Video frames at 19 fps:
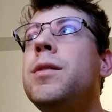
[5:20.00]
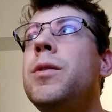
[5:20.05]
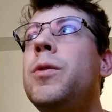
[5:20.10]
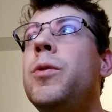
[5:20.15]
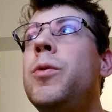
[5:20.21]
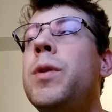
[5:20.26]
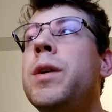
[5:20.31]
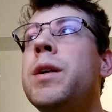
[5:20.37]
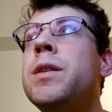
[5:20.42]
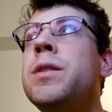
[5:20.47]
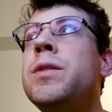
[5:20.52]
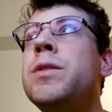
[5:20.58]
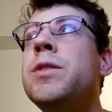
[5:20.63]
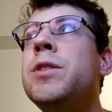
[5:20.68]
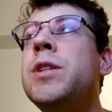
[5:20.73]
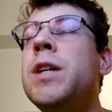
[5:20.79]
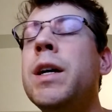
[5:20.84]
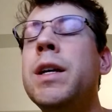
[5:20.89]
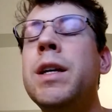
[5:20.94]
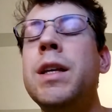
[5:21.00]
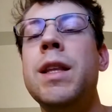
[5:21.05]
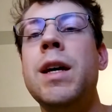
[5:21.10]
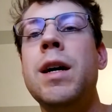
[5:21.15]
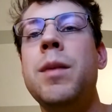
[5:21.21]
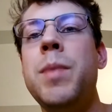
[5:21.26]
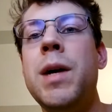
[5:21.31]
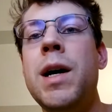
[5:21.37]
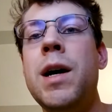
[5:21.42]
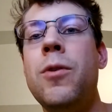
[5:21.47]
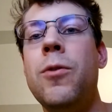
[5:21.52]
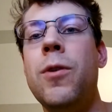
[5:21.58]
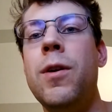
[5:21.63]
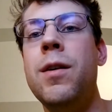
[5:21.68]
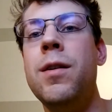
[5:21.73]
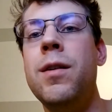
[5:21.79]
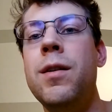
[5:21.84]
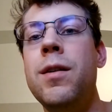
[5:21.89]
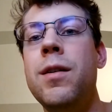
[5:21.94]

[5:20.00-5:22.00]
who is checking that power.